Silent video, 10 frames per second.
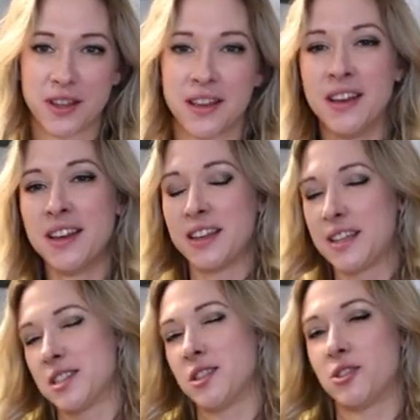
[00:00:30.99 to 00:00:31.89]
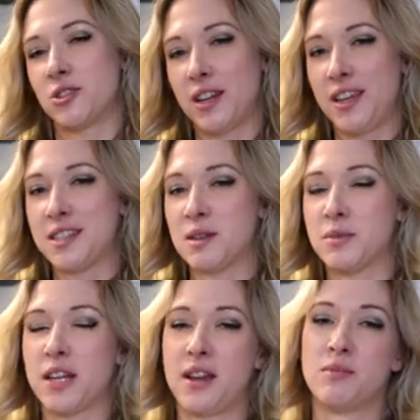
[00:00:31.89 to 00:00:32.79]
It gets a little tricky
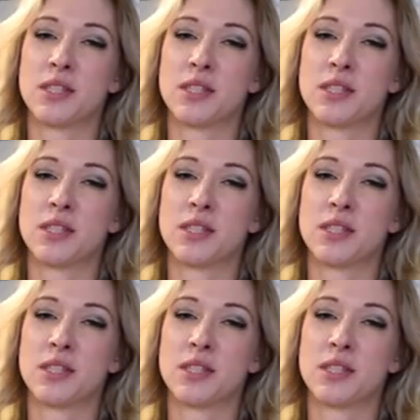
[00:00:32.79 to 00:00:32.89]
sometimes.